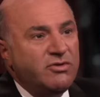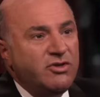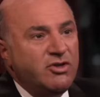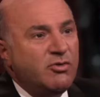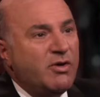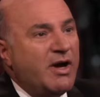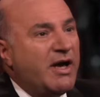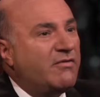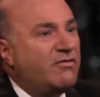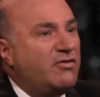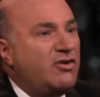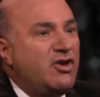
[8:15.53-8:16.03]
You
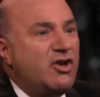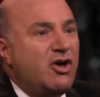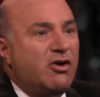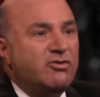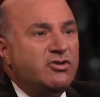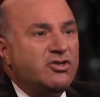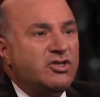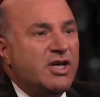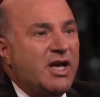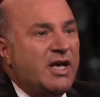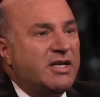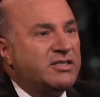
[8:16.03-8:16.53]
have no
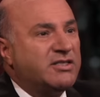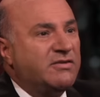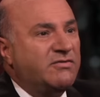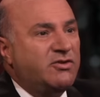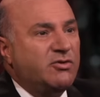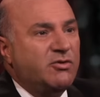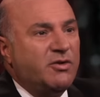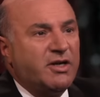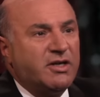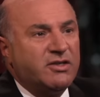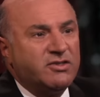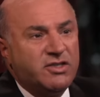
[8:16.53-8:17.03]
chance of
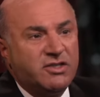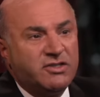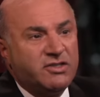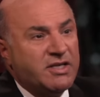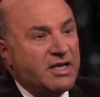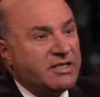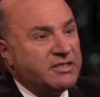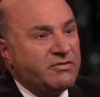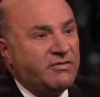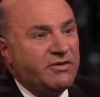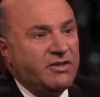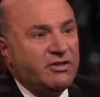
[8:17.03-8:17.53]
doing it
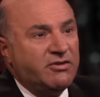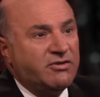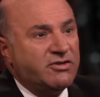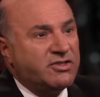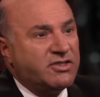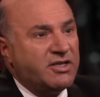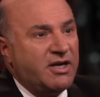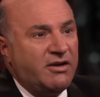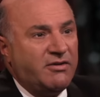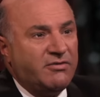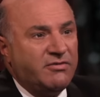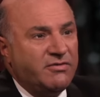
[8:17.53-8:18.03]
successfully
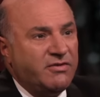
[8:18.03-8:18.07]
yourself.